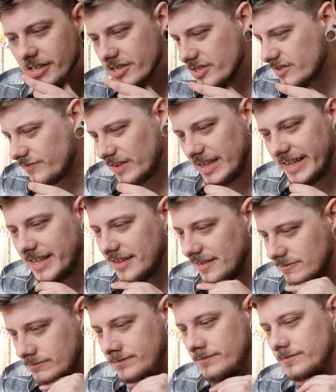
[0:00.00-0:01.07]
just for like
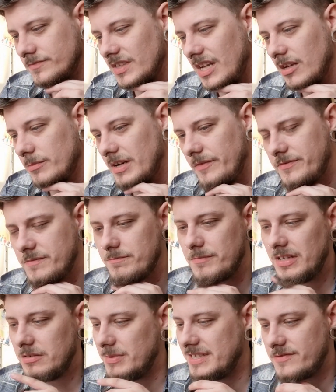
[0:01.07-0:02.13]

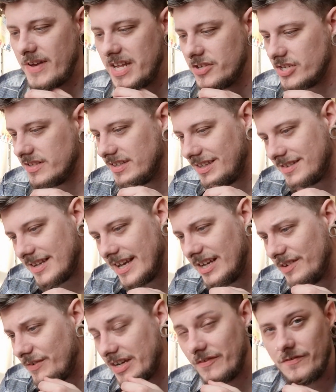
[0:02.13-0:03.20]
little bits of engine
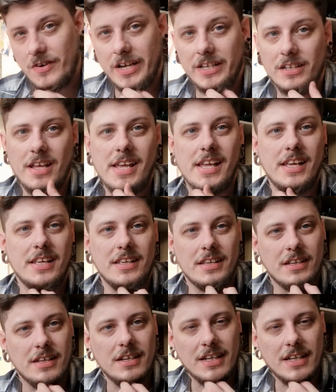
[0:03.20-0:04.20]
detail, if I can find a